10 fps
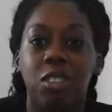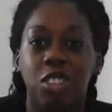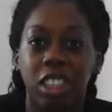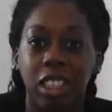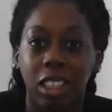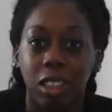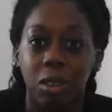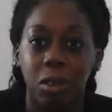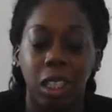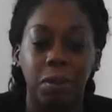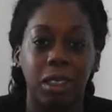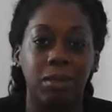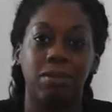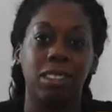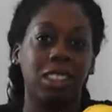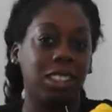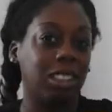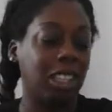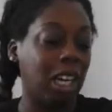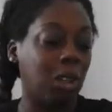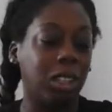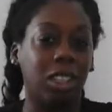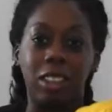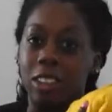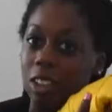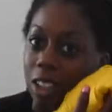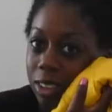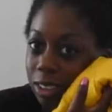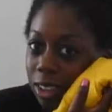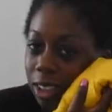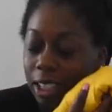for yellow. I mean, how can I not?